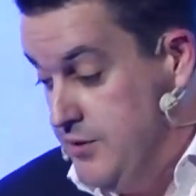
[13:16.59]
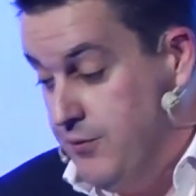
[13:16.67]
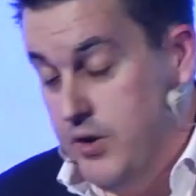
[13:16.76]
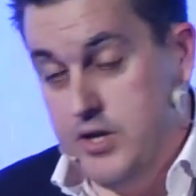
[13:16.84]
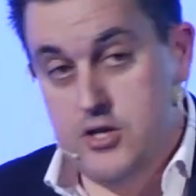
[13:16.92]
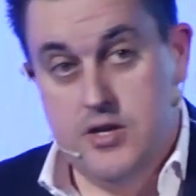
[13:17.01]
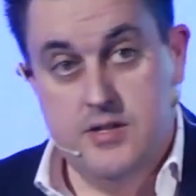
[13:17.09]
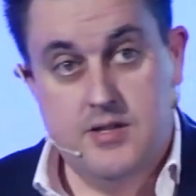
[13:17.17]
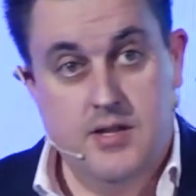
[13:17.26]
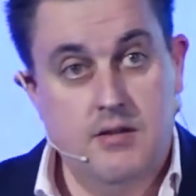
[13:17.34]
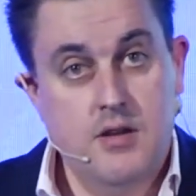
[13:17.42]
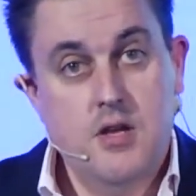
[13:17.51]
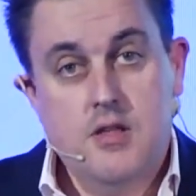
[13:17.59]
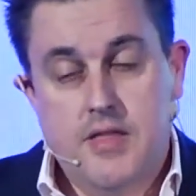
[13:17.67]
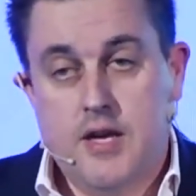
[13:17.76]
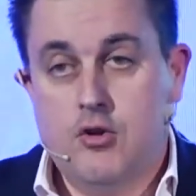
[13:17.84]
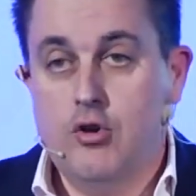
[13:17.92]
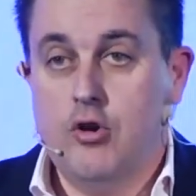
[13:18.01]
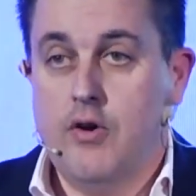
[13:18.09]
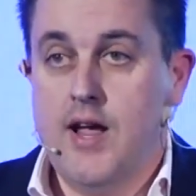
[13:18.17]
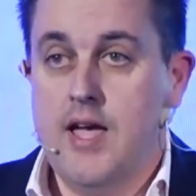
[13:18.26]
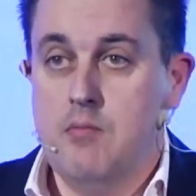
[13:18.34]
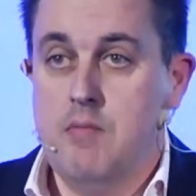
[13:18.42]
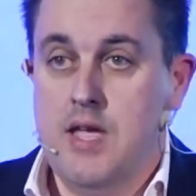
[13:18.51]
frictions, and that could
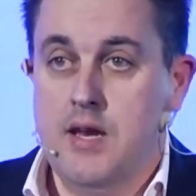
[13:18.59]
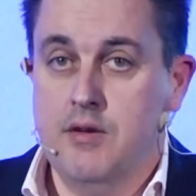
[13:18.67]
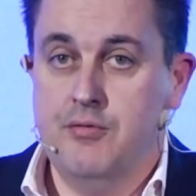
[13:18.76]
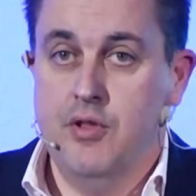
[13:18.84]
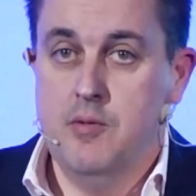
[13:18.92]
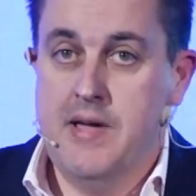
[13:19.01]
create a meaningful